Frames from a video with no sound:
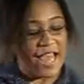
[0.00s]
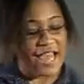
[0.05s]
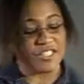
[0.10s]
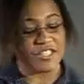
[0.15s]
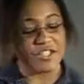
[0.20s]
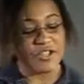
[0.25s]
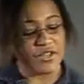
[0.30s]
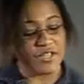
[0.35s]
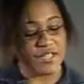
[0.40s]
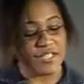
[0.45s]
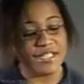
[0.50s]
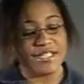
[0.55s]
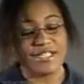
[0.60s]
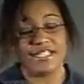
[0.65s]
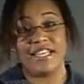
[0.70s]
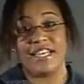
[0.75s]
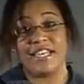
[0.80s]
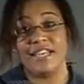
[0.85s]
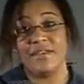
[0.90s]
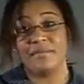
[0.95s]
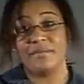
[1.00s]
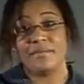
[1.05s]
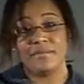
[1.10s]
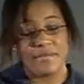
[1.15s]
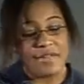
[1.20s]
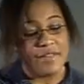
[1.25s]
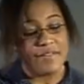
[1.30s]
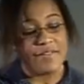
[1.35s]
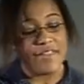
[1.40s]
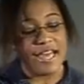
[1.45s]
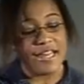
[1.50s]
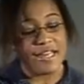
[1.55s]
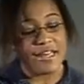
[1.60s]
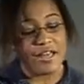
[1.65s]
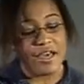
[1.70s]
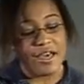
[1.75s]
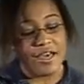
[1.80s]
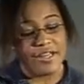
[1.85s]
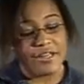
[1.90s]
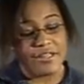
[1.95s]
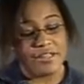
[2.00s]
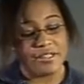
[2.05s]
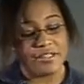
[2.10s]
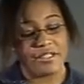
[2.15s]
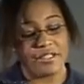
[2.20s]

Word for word: As you can see, that line